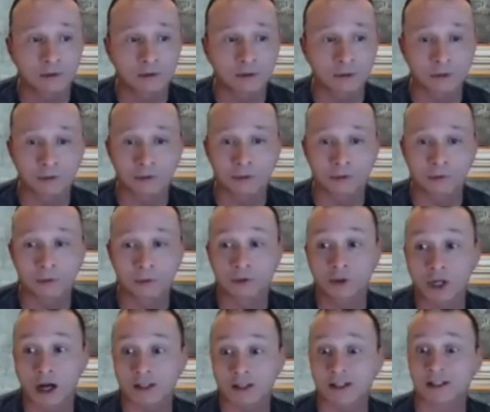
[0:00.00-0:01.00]
through
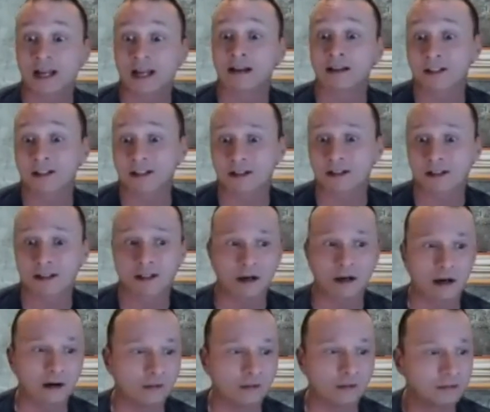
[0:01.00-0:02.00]
root cause analysis
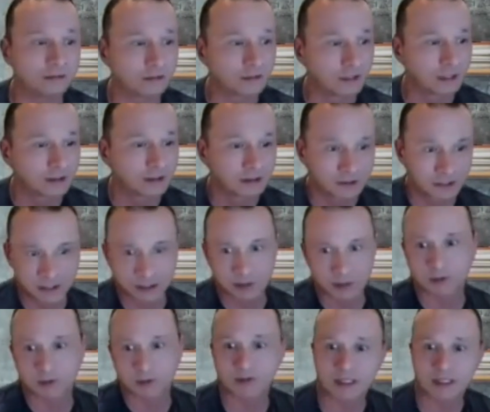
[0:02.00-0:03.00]
of
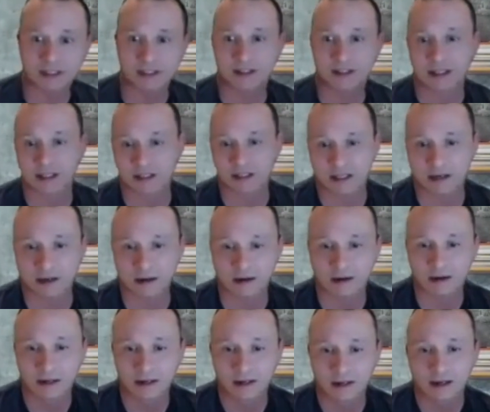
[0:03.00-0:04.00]
some of these things
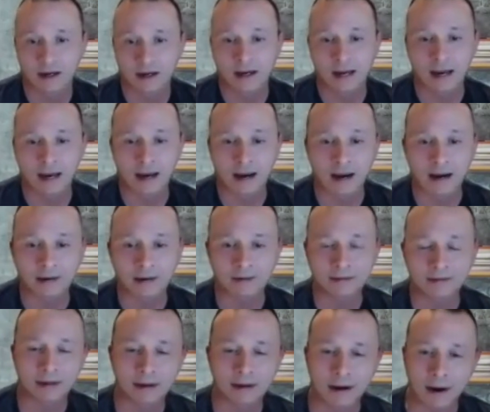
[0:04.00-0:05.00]
here.
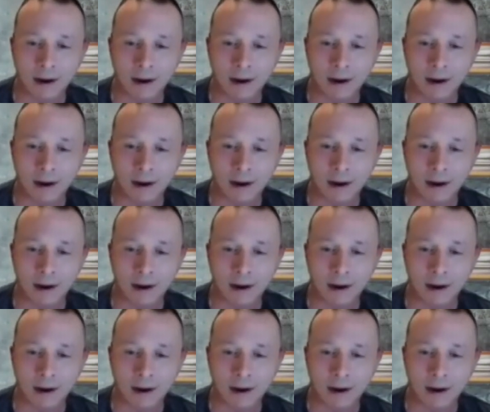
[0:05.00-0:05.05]
And,